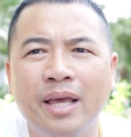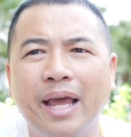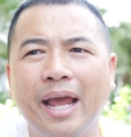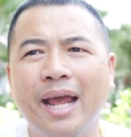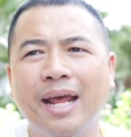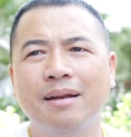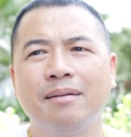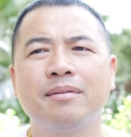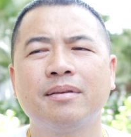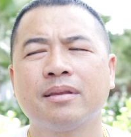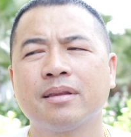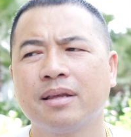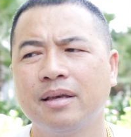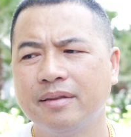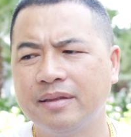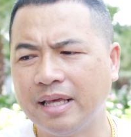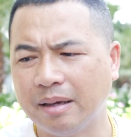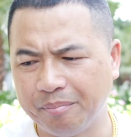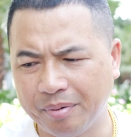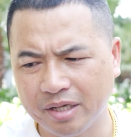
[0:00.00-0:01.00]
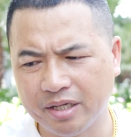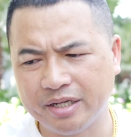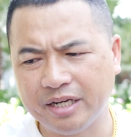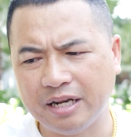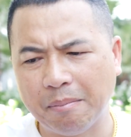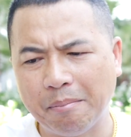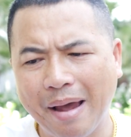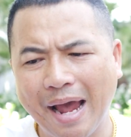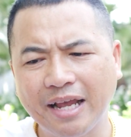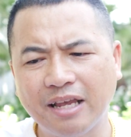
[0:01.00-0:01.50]
And the ability
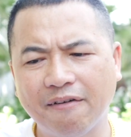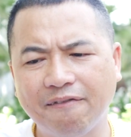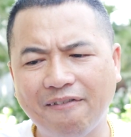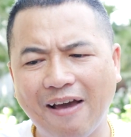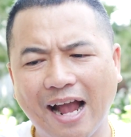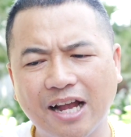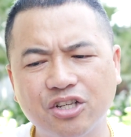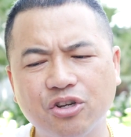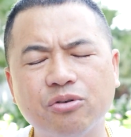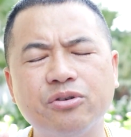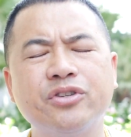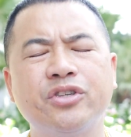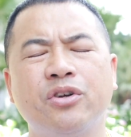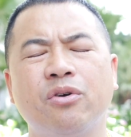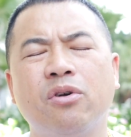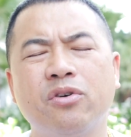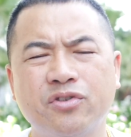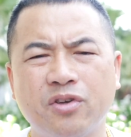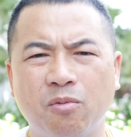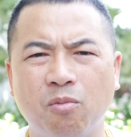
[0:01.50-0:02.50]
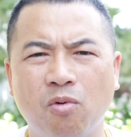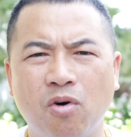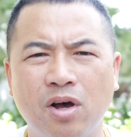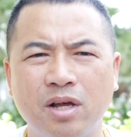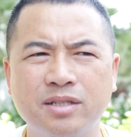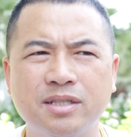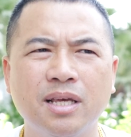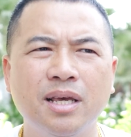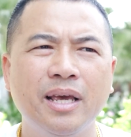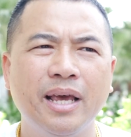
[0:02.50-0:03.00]
to manufacture zeros and
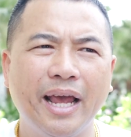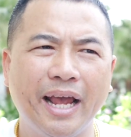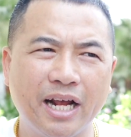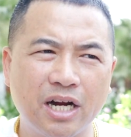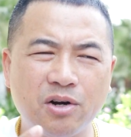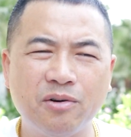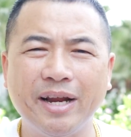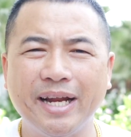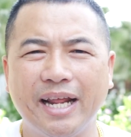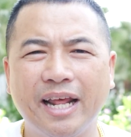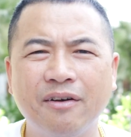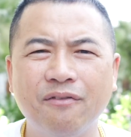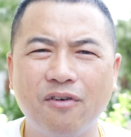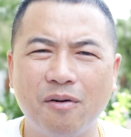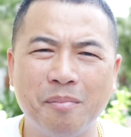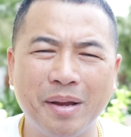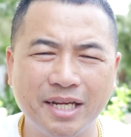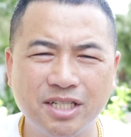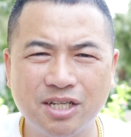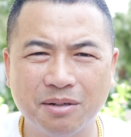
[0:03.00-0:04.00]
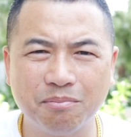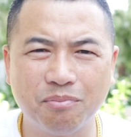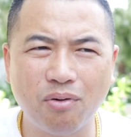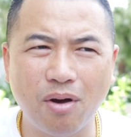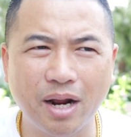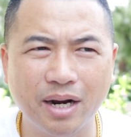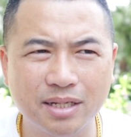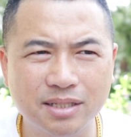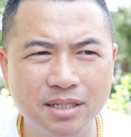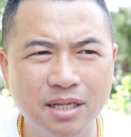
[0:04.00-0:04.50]
ones and create information
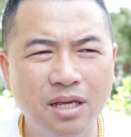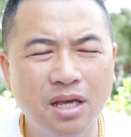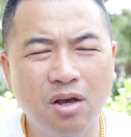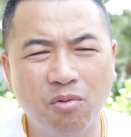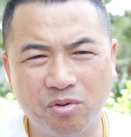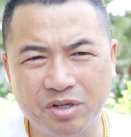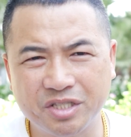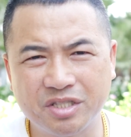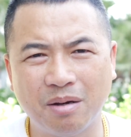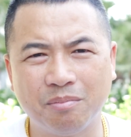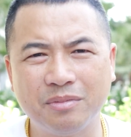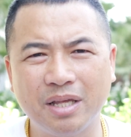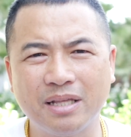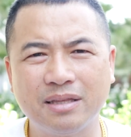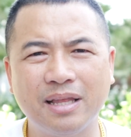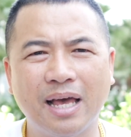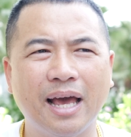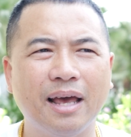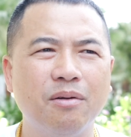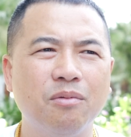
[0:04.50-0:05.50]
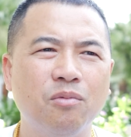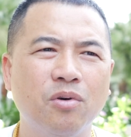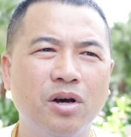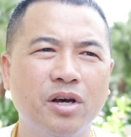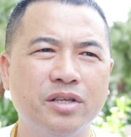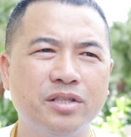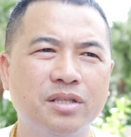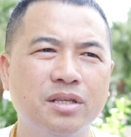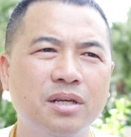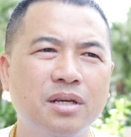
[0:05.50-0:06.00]
products was something that
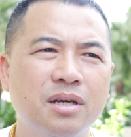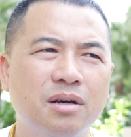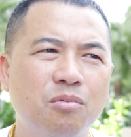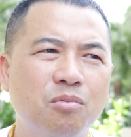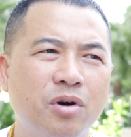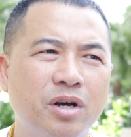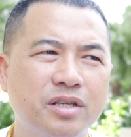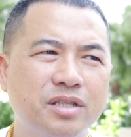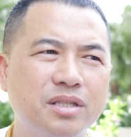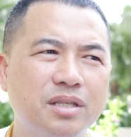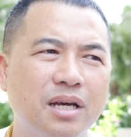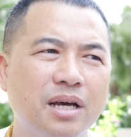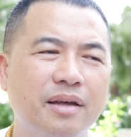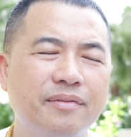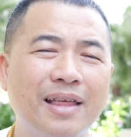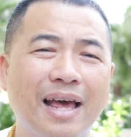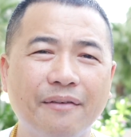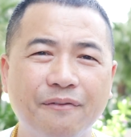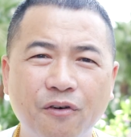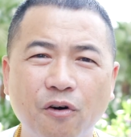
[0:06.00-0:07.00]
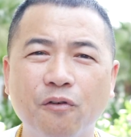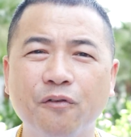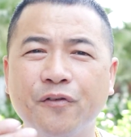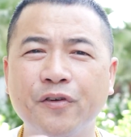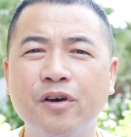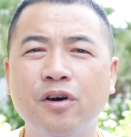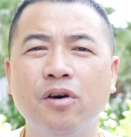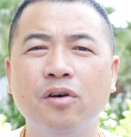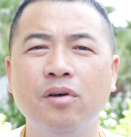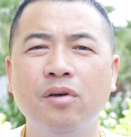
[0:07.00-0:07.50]
that
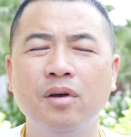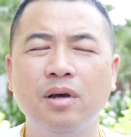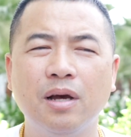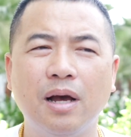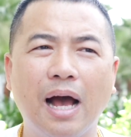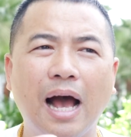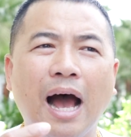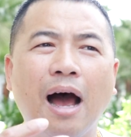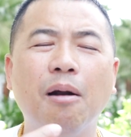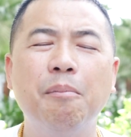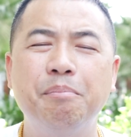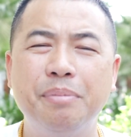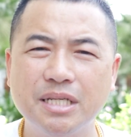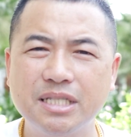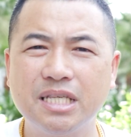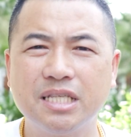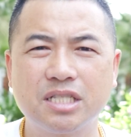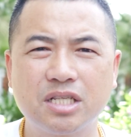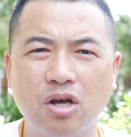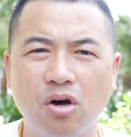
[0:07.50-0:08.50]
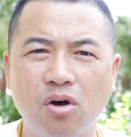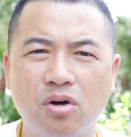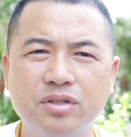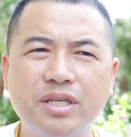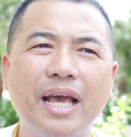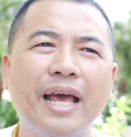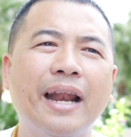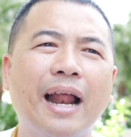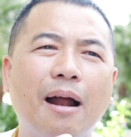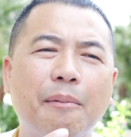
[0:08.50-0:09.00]
fulfilled our business goals
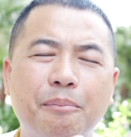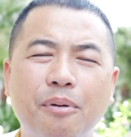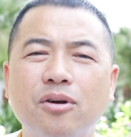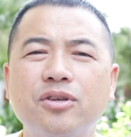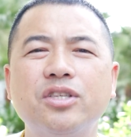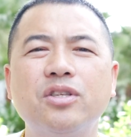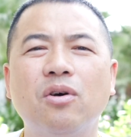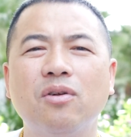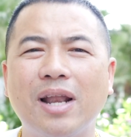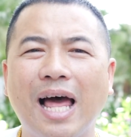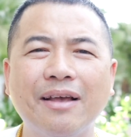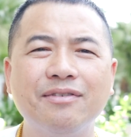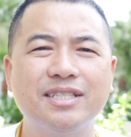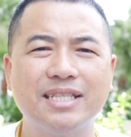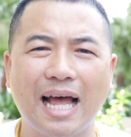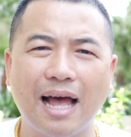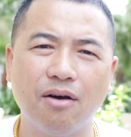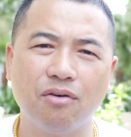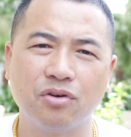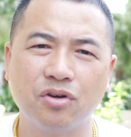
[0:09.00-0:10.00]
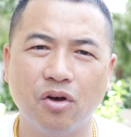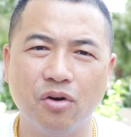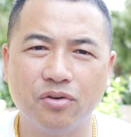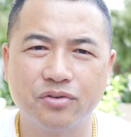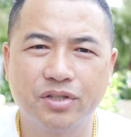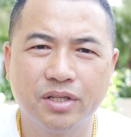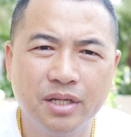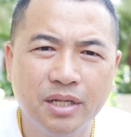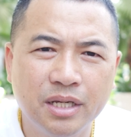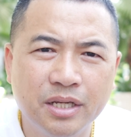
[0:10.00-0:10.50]
and our personal lifestyle
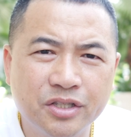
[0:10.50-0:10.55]
goals.